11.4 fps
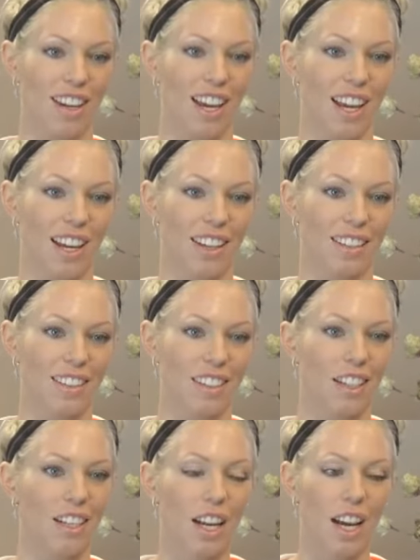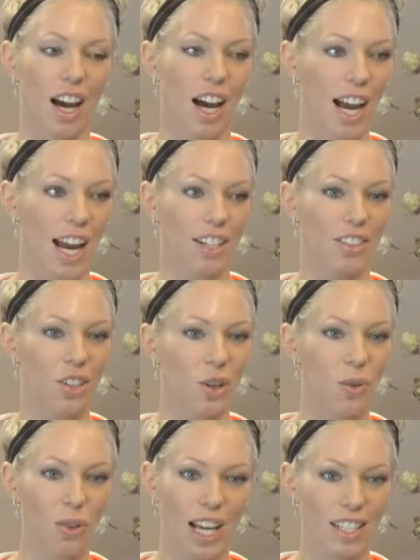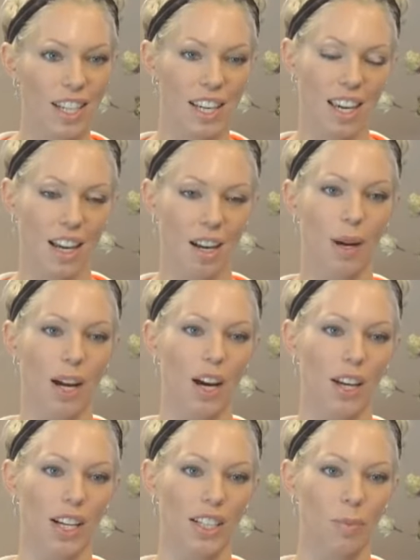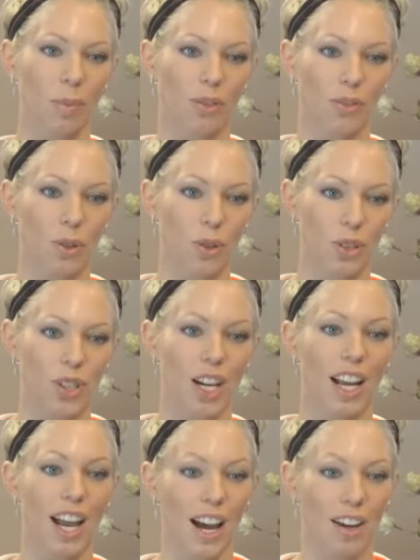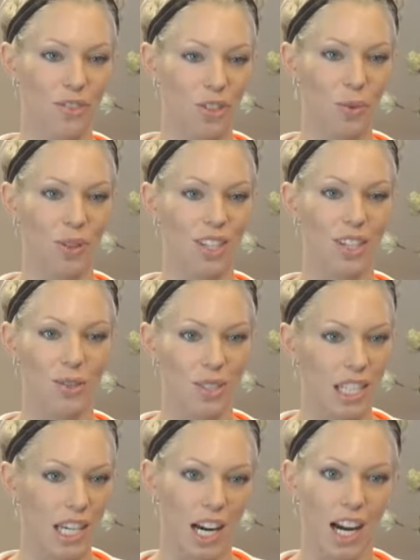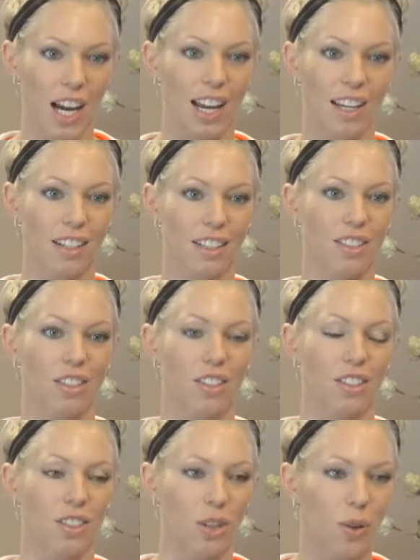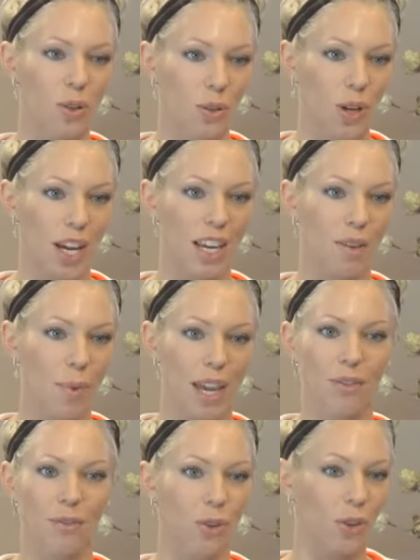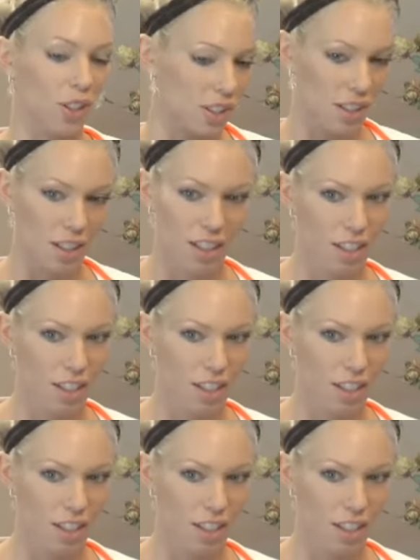And I don't like taking antibiotics, but of course you kind of have to with a UTI, and it's just so annoying and painful, and